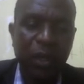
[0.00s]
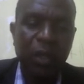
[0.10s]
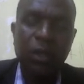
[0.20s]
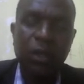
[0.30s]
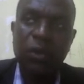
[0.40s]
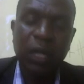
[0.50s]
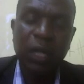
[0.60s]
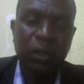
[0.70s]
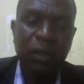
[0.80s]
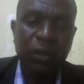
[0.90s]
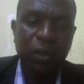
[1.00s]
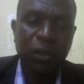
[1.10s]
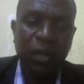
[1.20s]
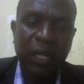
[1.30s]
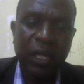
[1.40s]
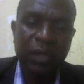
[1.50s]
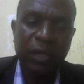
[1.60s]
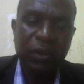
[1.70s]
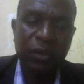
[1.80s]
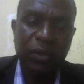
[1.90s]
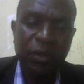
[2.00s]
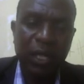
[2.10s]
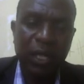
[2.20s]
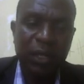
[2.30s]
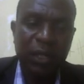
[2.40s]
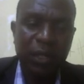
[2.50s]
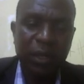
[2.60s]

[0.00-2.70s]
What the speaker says: You can also organize your students